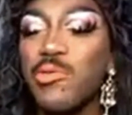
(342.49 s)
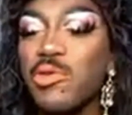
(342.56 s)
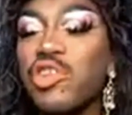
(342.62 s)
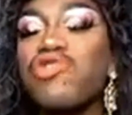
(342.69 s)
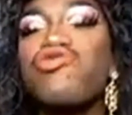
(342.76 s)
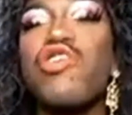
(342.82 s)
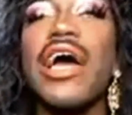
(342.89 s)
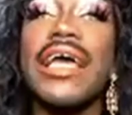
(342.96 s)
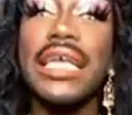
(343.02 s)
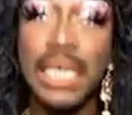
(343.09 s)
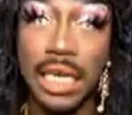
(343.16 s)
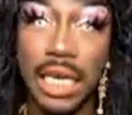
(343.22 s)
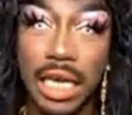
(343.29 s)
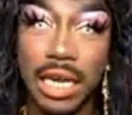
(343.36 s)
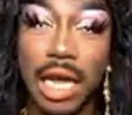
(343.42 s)
So we're going to
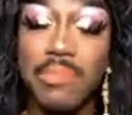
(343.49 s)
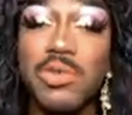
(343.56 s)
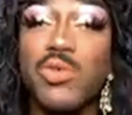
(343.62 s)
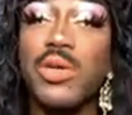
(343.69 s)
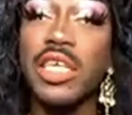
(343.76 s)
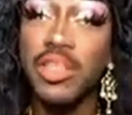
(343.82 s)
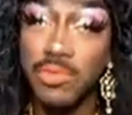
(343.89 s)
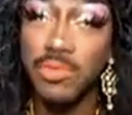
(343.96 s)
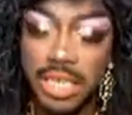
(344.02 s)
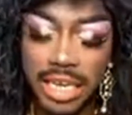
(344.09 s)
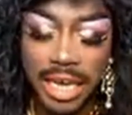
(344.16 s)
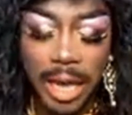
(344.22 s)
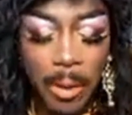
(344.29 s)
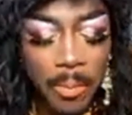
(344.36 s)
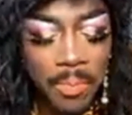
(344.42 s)
try it again. I'm
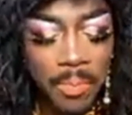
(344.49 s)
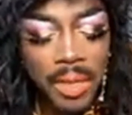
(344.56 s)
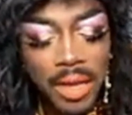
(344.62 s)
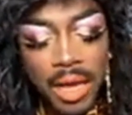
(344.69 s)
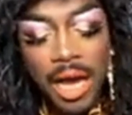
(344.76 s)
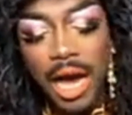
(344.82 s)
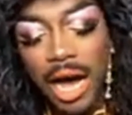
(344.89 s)
23 again.